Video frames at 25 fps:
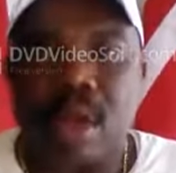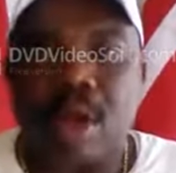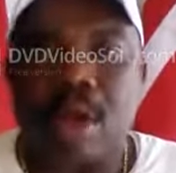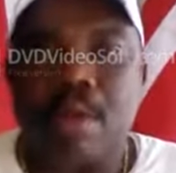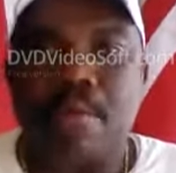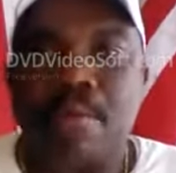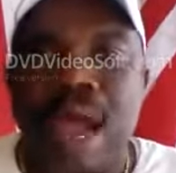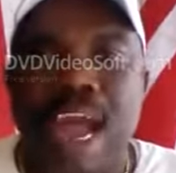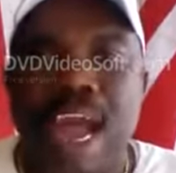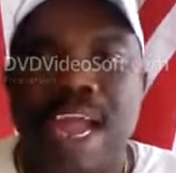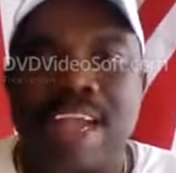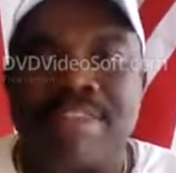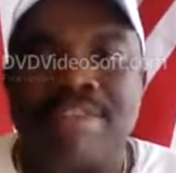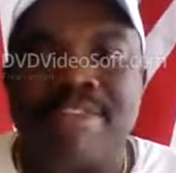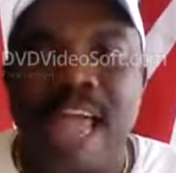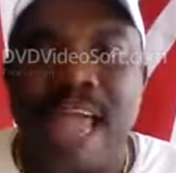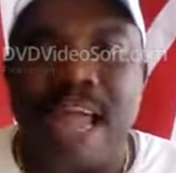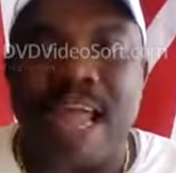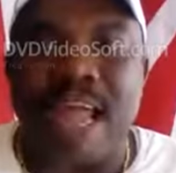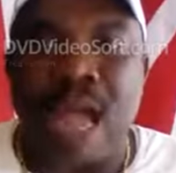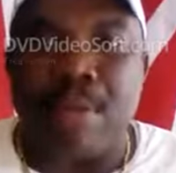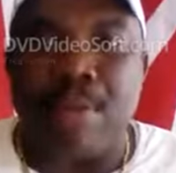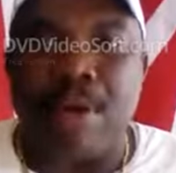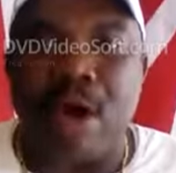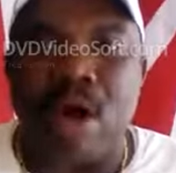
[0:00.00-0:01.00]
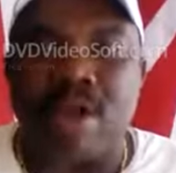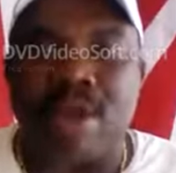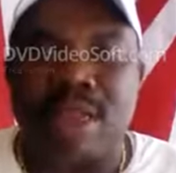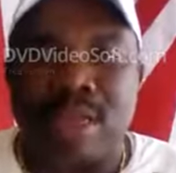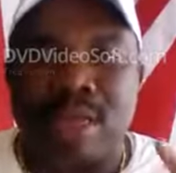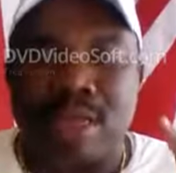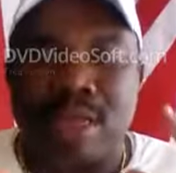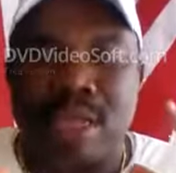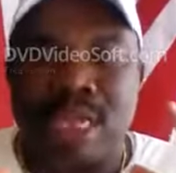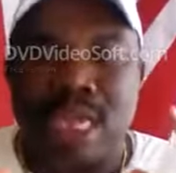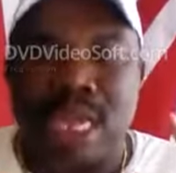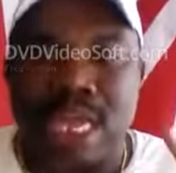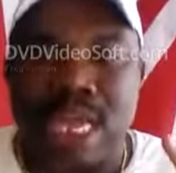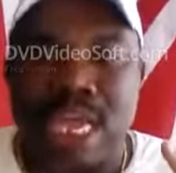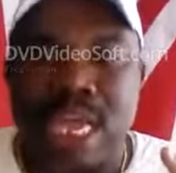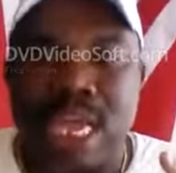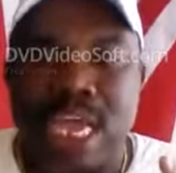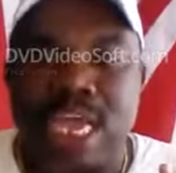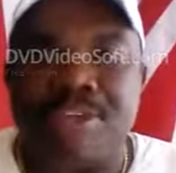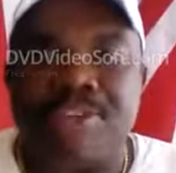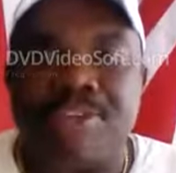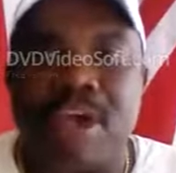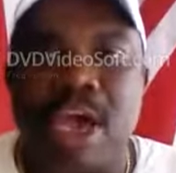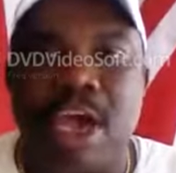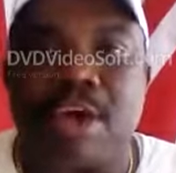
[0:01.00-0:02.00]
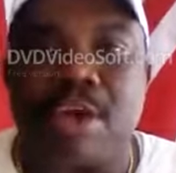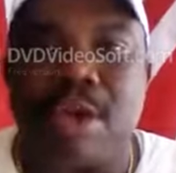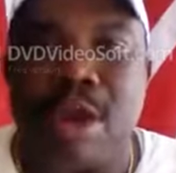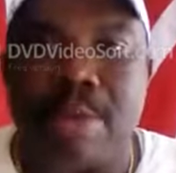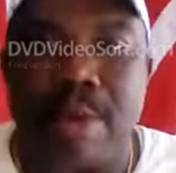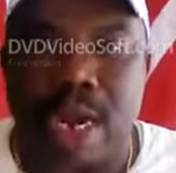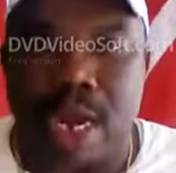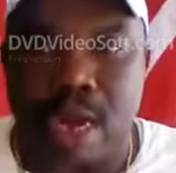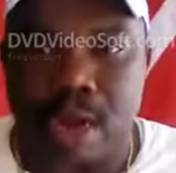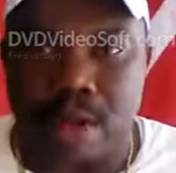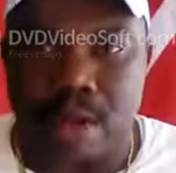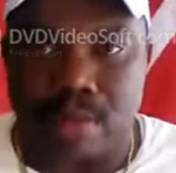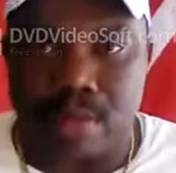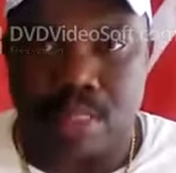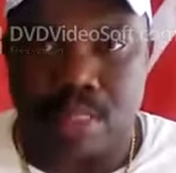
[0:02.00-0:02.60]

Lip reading: Mike Zuckerberg is a criminal.